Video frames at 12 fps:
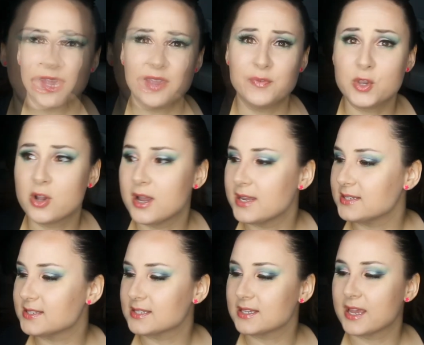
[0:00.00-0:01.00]
If you
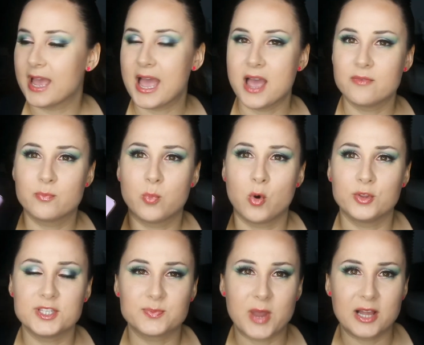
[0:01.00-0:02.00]
guys have bought
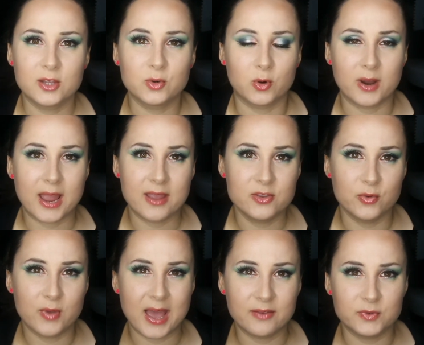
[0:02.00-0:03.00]
this palette or you
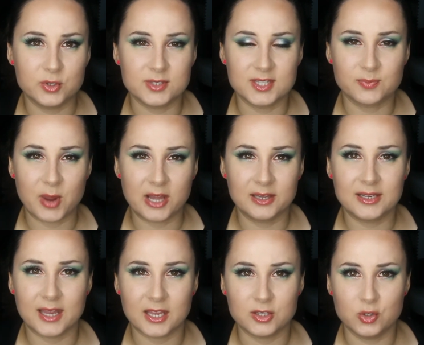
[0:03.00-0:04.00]
have used this
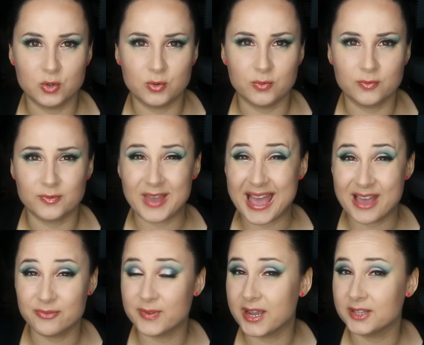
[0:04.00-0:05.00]
palette and you
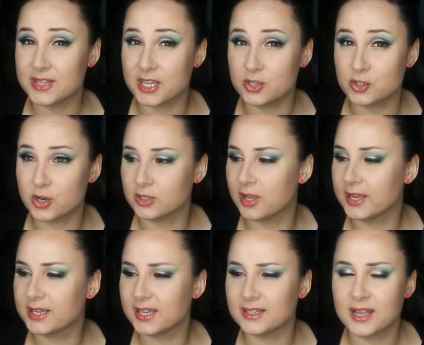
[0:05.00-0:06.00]
have found that you don't
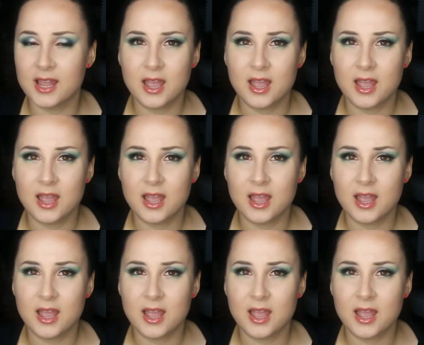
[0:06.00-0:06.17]
like it,